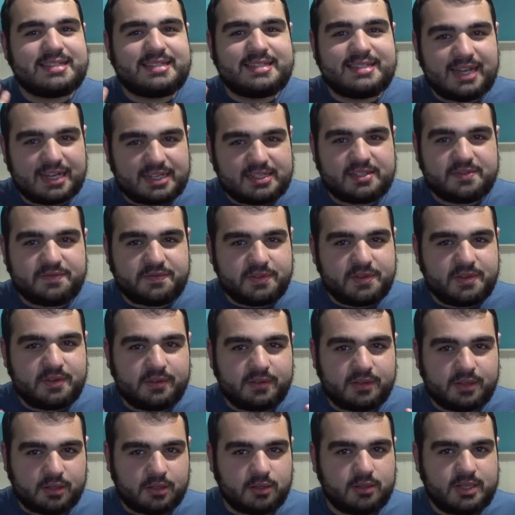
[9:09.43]
doesn't
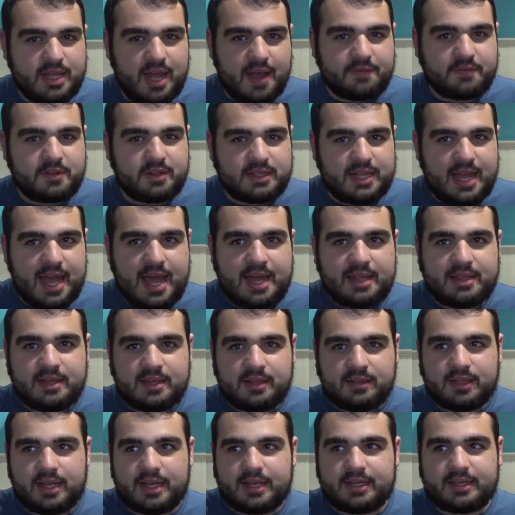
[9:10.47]
feel earned after that,
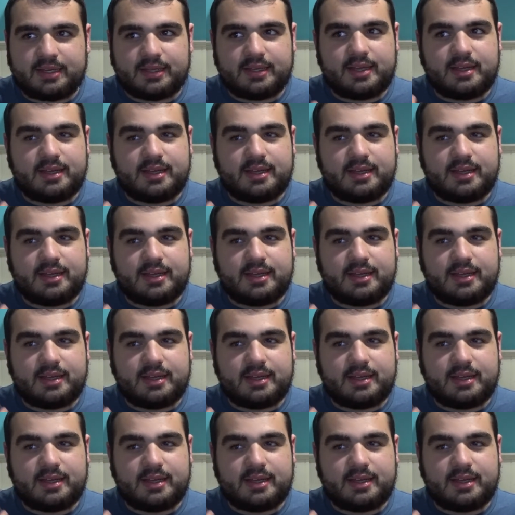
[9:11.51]
like,